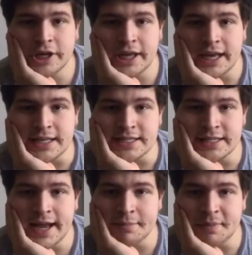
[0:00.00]
has
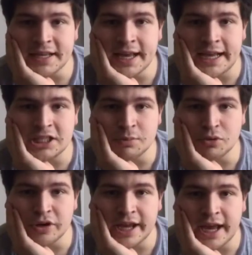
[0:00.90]
not been kind to the
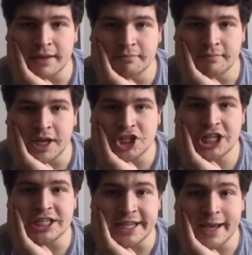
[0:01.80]
poor guy, and she
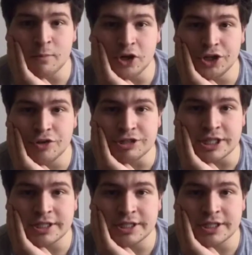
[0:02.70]
damn well knows it.